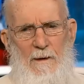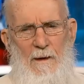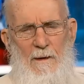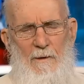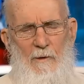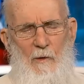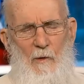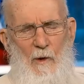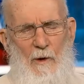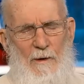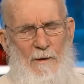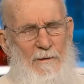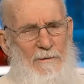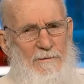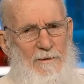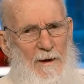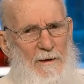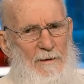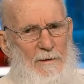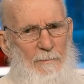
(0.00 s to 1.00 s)
an
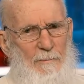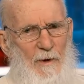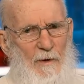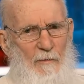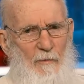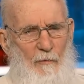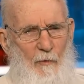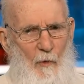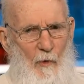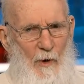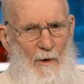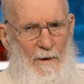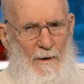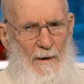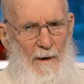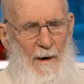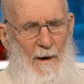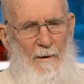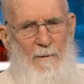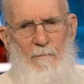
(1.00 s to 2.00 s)
organization before
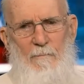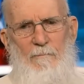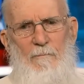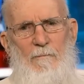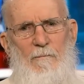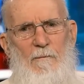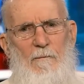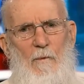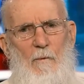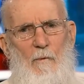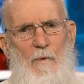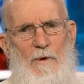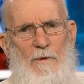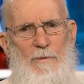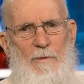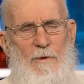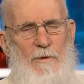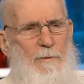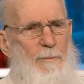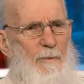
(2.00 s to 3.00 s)
that
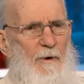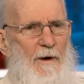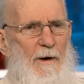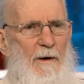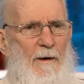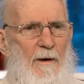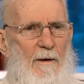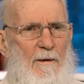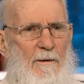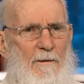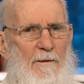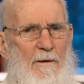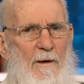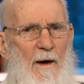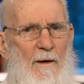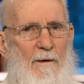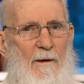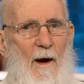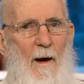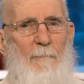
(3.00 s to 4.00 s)
which was bringing
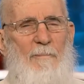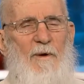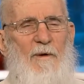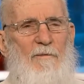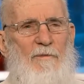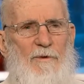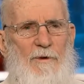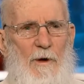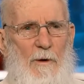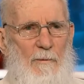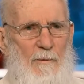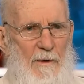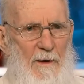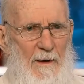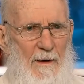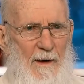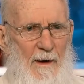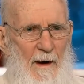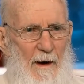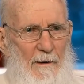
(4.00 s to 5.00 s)
adoptive children
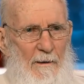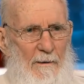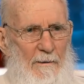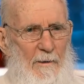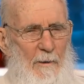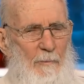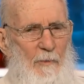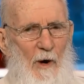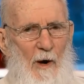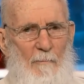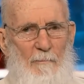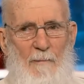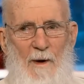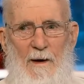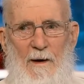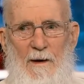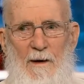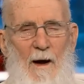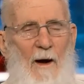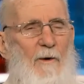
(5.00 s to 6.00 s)
to Canada, brought
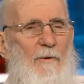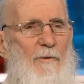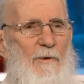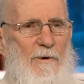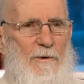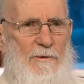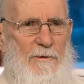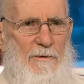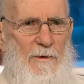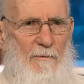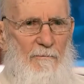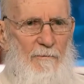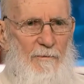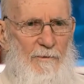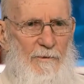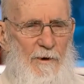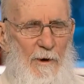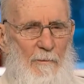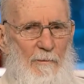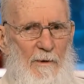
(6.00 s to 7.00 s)
many hundreds of
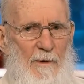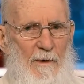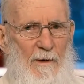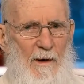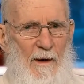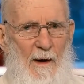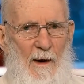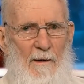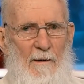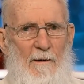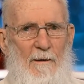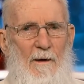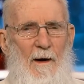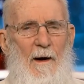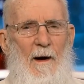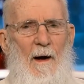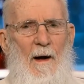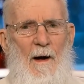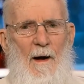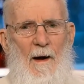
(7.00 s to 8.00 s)
children to Canada.
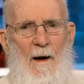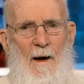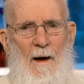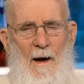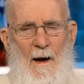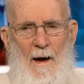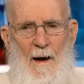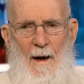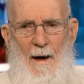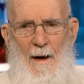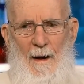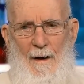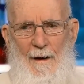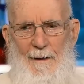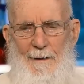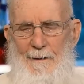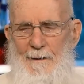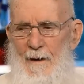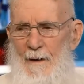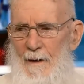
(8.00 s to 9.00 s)

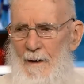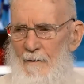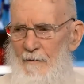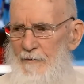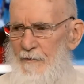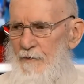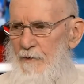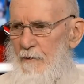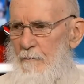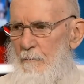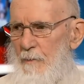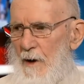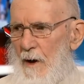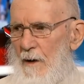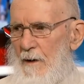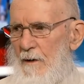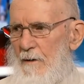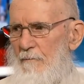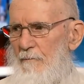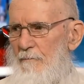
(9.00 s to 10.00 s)
And after
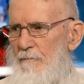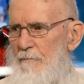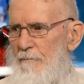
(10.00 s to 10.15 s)
Bonnie